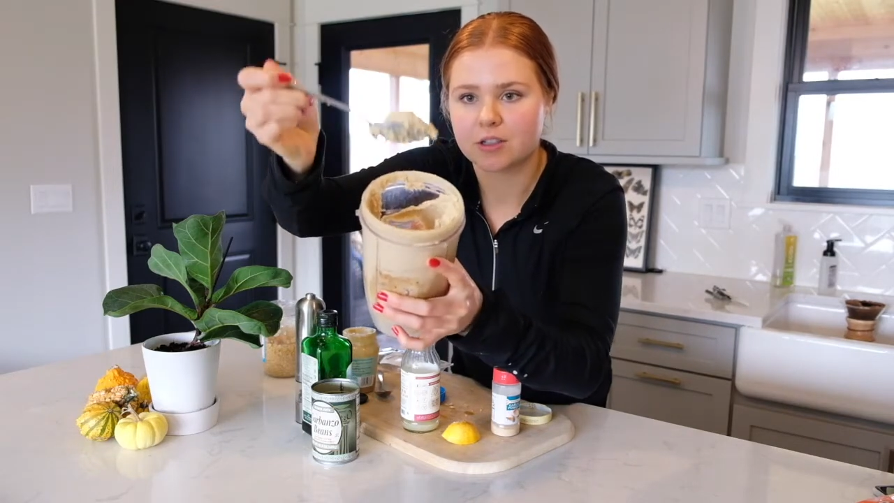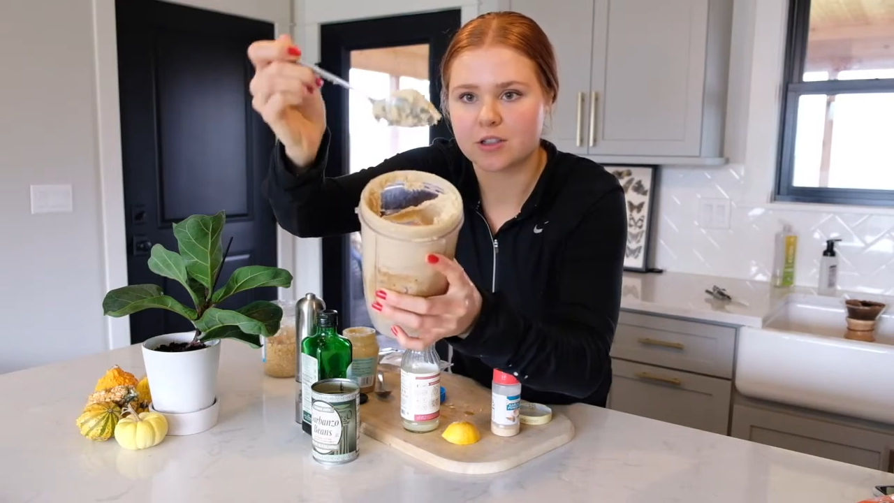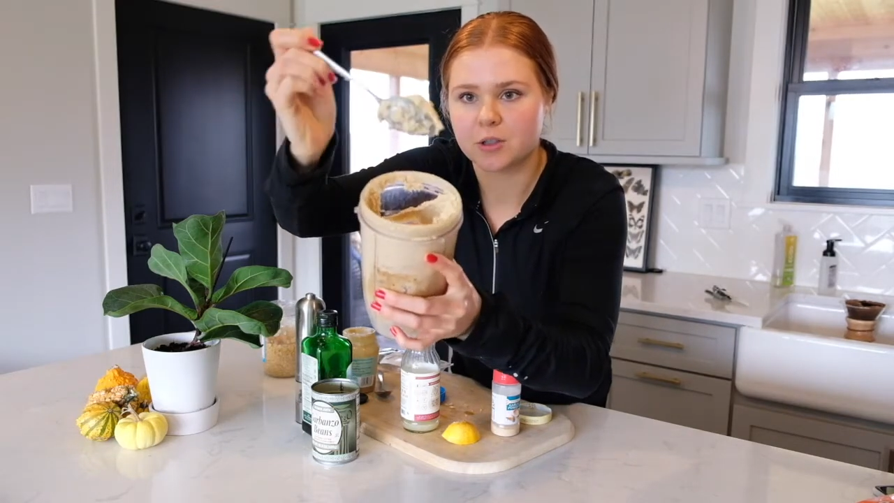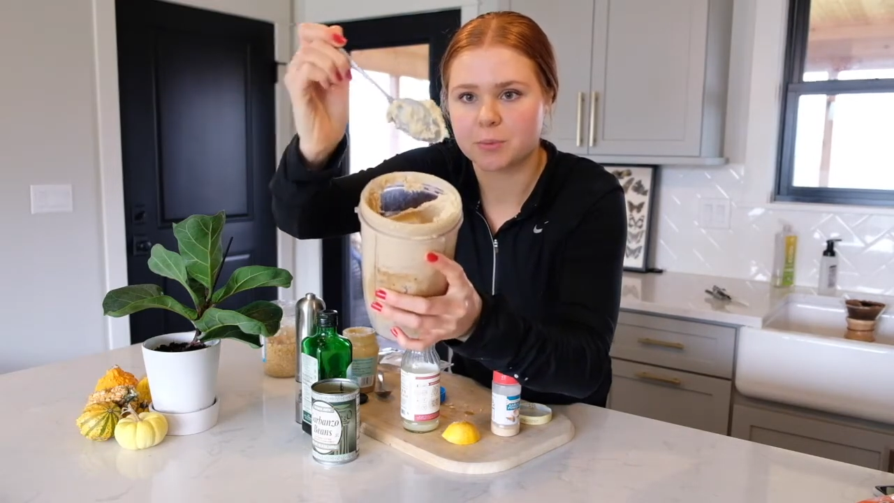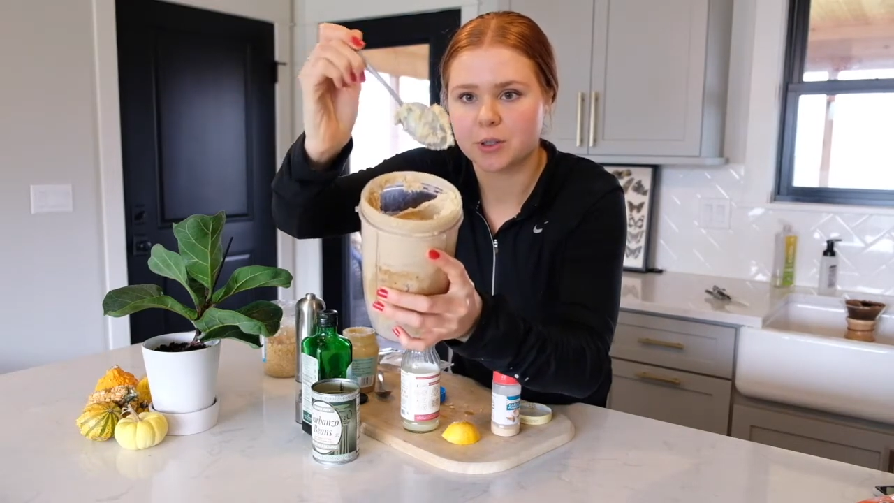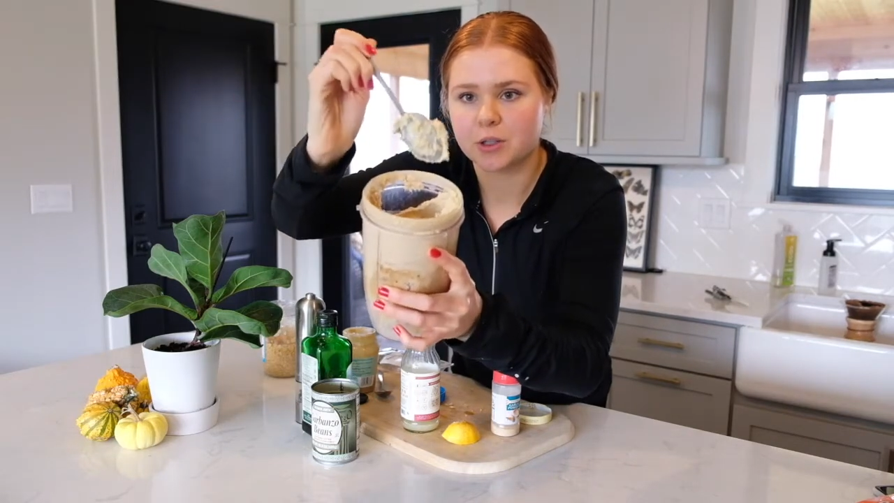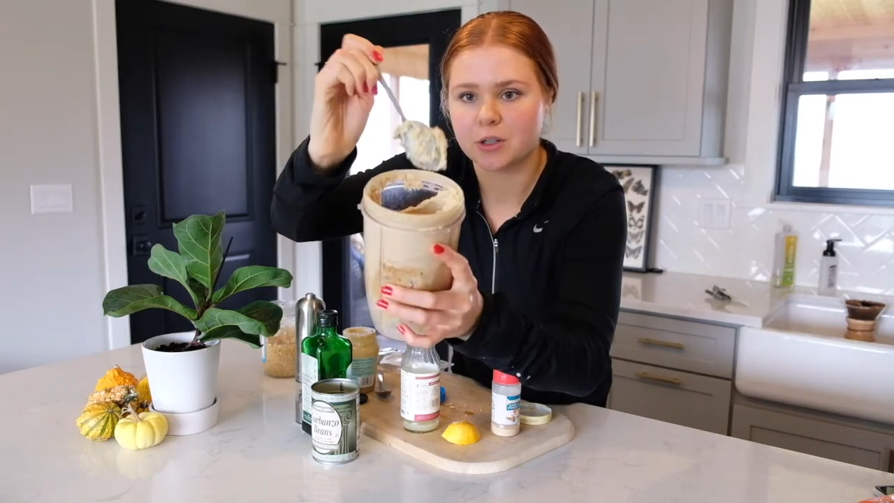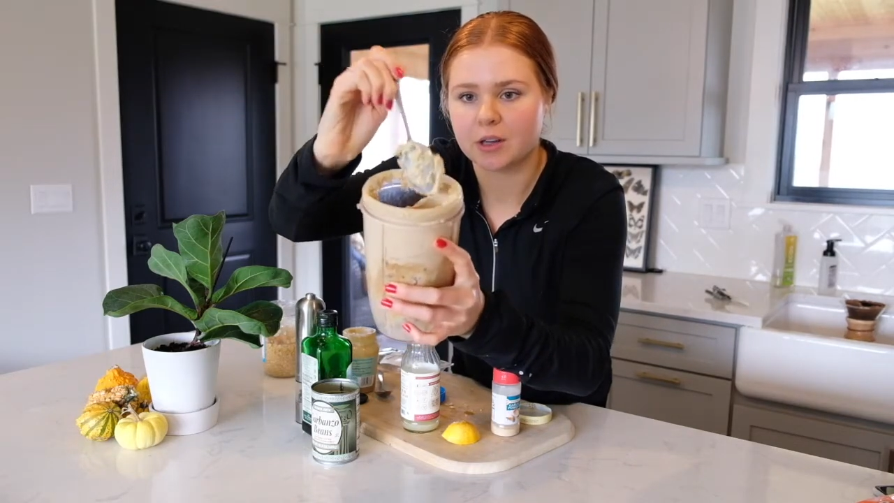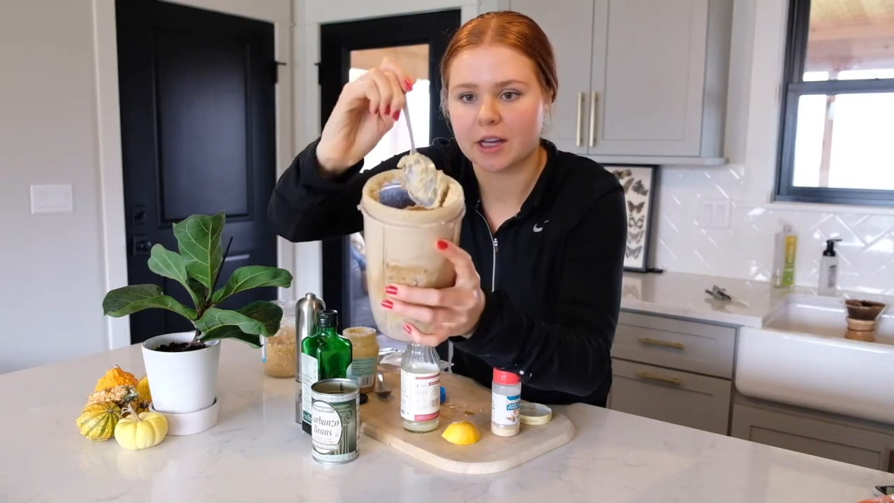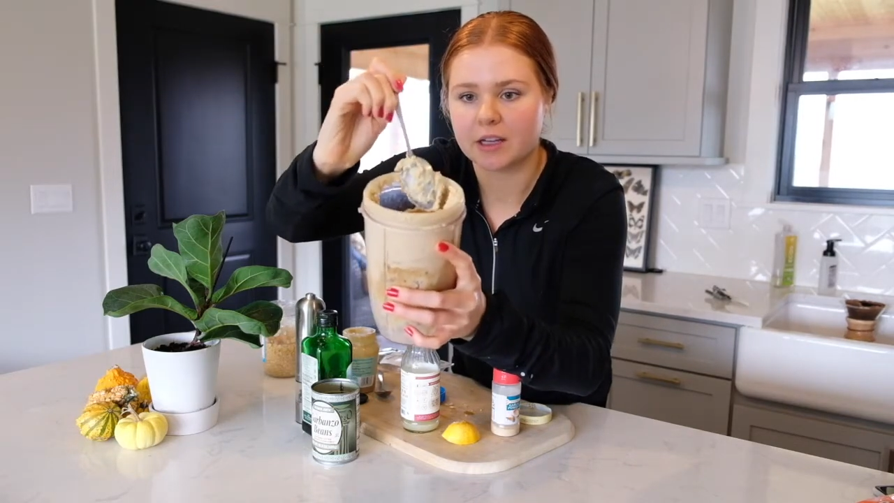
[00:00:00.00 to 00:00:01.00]

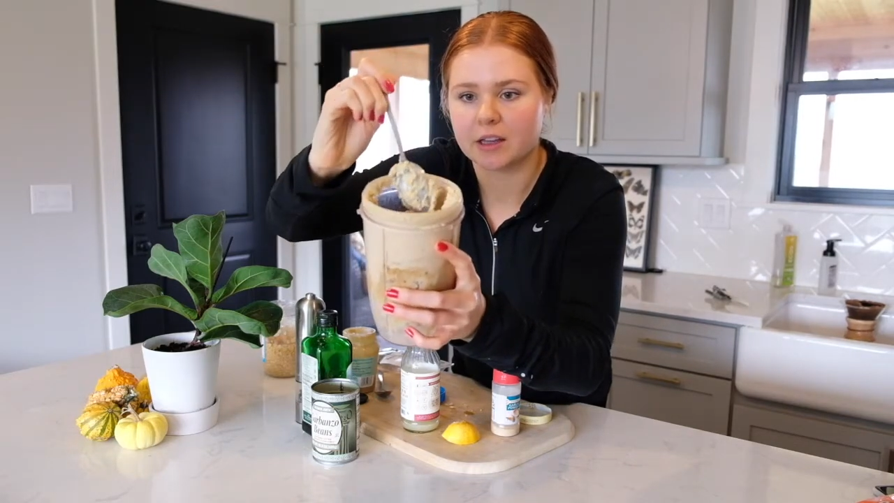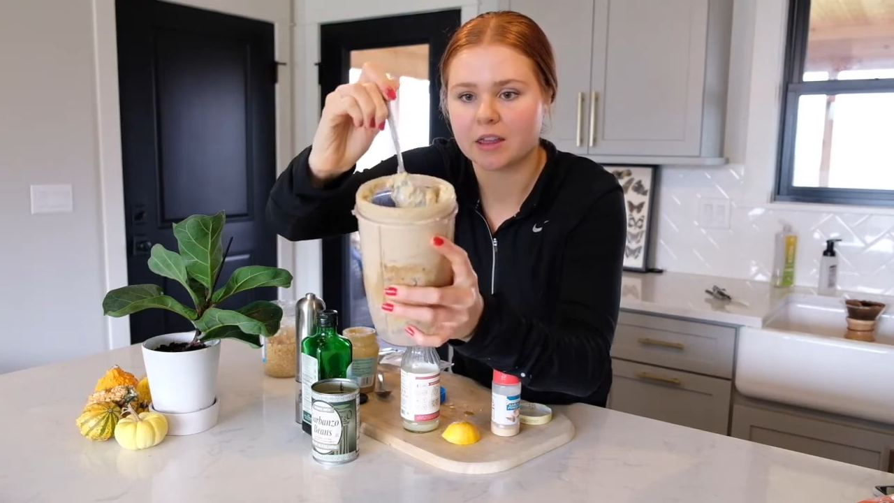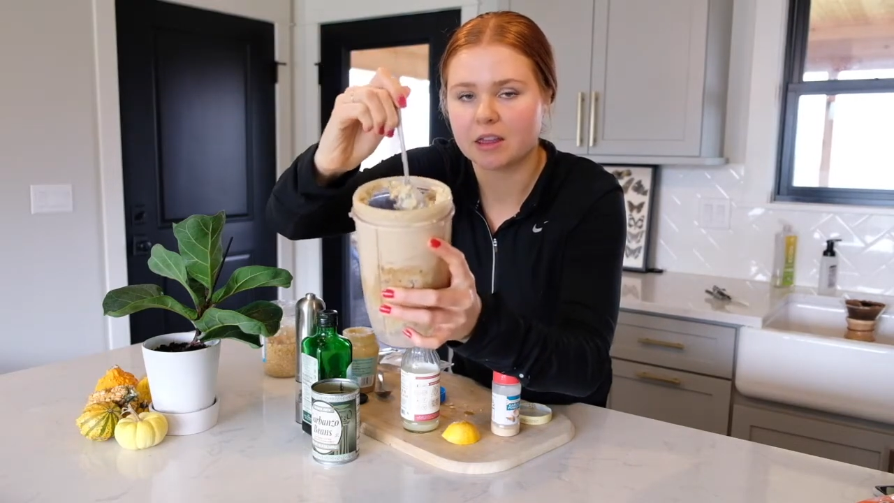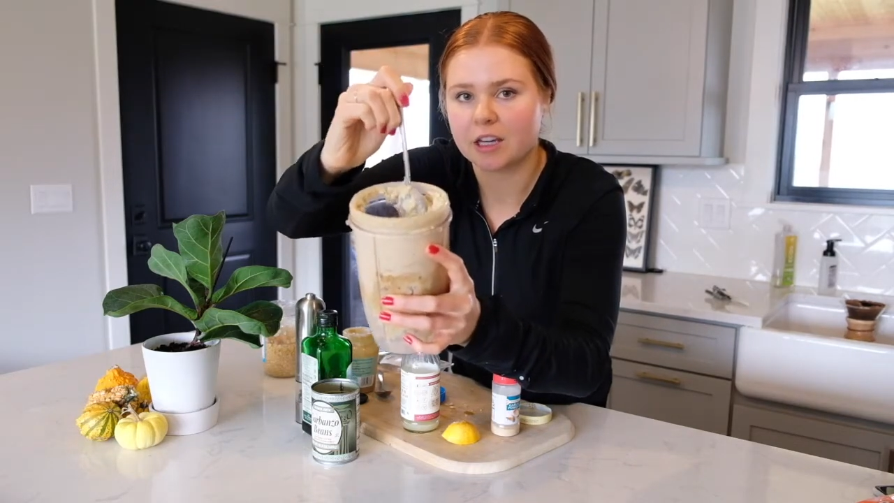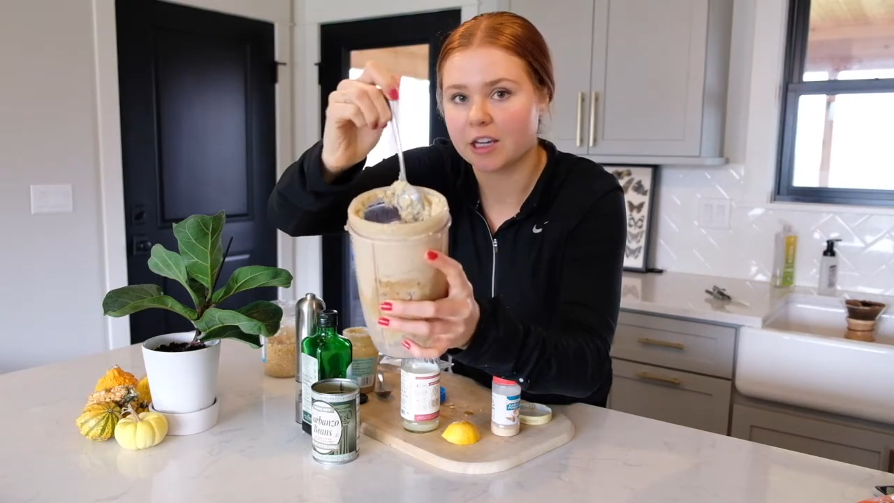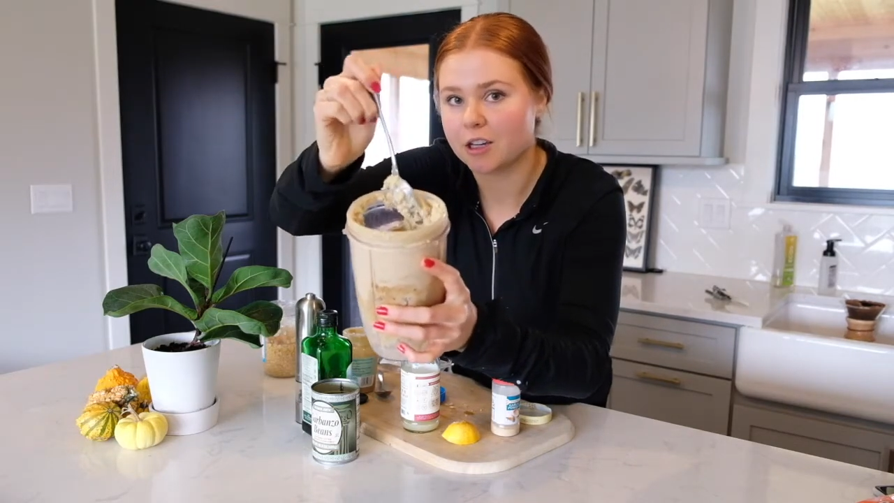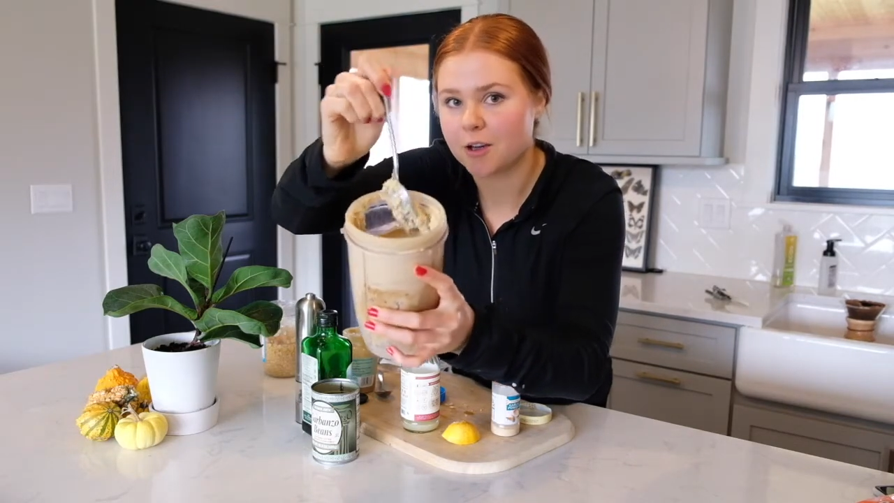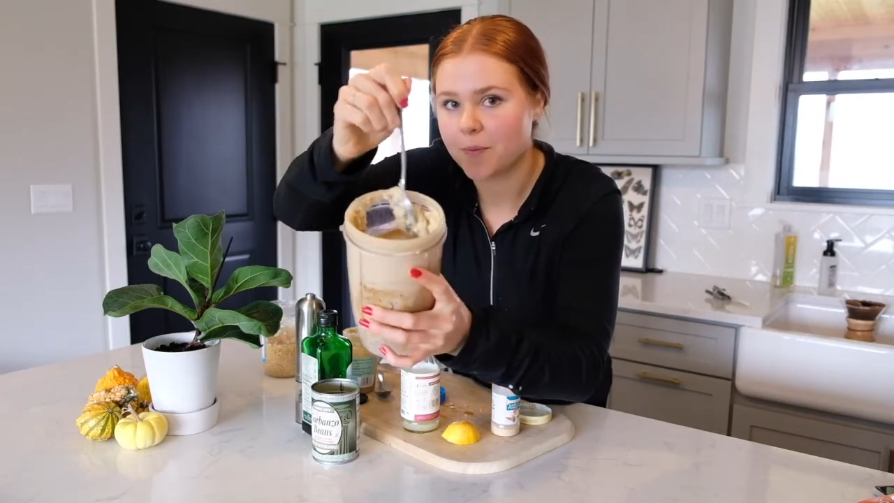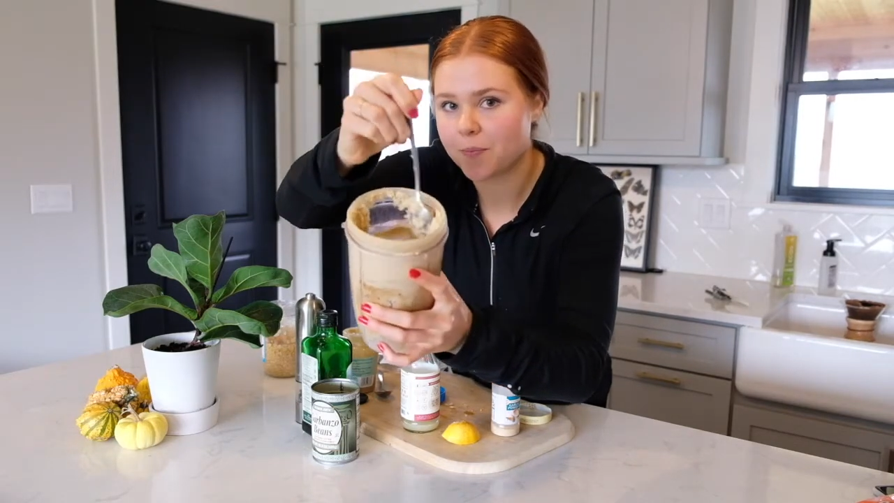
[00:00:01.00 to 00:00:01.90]
super like thick,